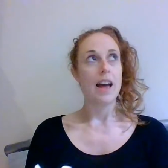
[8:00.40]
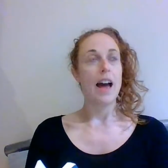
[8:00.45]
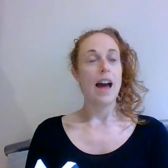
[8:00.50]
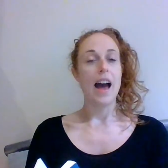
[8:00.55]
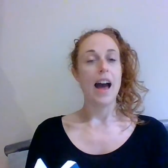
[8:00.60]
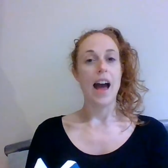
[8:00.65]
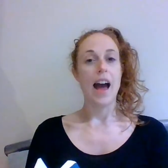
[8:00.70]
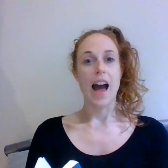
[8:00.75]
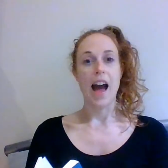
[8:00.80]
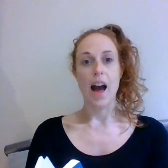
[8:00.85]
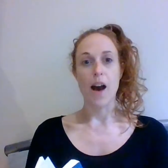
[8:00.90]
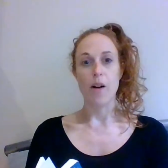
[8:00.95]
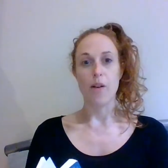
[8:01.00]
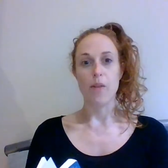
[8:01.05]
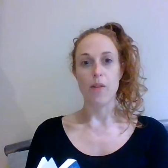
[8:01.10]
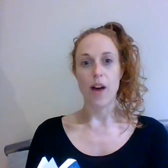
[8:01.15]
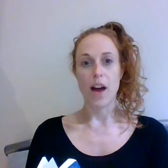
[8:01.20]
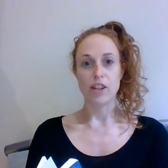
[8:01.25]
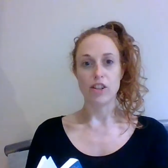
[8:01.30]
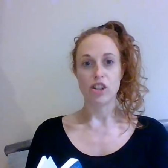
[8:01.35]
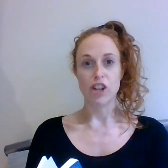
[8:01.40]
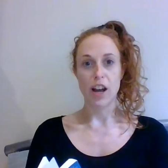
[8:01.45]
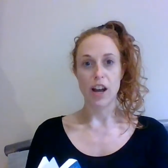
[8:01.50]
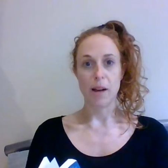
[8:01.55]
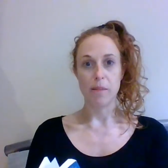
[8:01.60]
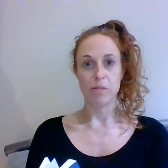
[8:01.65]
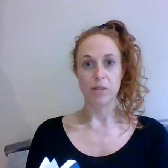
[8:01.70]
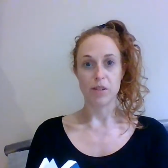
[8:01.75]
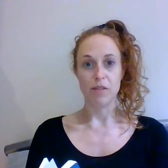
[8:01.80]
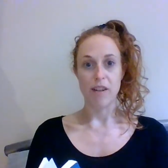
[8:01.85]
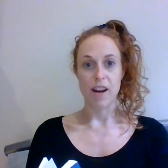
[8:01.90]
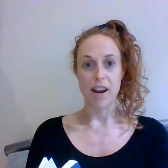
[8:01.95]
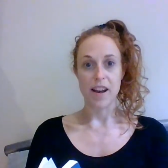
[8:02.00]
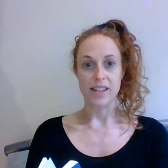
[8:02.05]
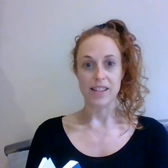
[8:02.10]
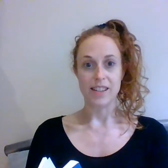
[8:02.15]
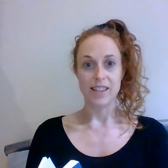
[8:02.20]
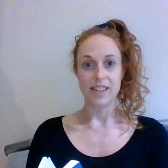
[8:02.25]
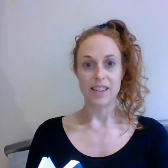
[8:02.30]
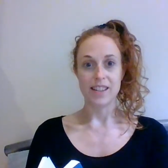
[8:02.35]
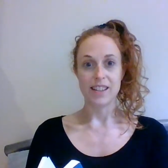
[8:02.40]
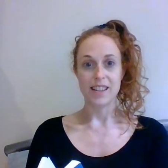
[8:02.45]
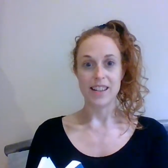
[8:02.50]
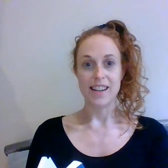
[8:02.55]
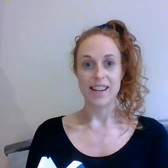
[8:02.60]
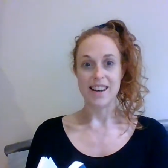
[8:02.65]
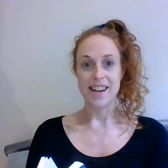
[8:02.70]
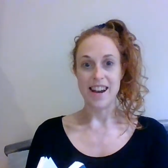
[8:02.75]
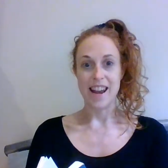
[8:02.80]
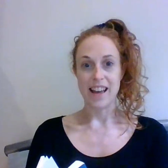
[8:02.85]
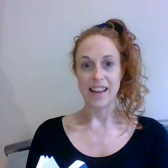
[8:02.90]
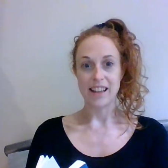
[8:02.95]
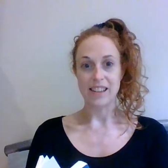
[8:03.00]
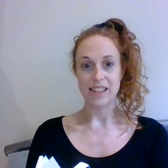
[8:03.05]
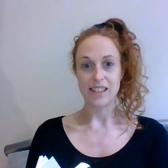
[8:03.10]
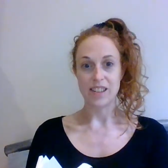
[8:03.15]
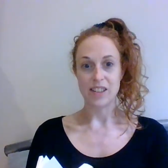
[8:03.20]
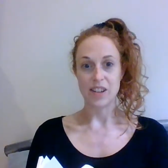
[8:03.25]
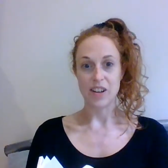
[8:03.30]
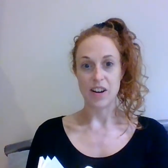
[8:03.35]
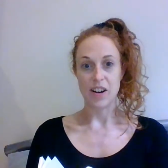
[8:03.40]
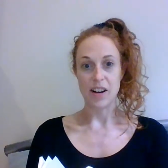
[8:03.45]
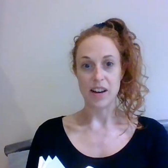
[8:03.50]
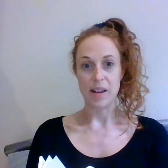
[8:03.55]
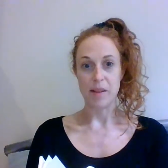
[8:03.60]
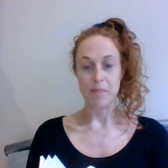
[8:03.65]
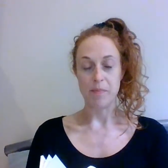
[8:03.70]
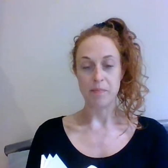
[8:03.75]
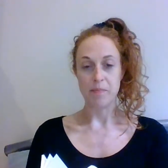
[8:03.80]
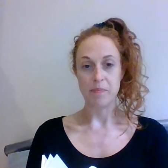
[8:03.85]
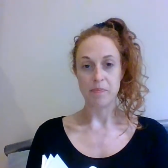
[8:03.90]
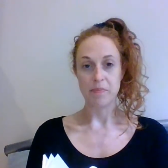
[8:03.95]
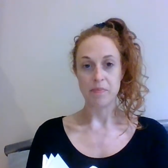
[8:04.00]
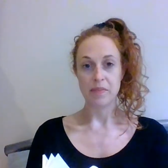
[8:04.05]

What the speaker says: how that chapter ends next time.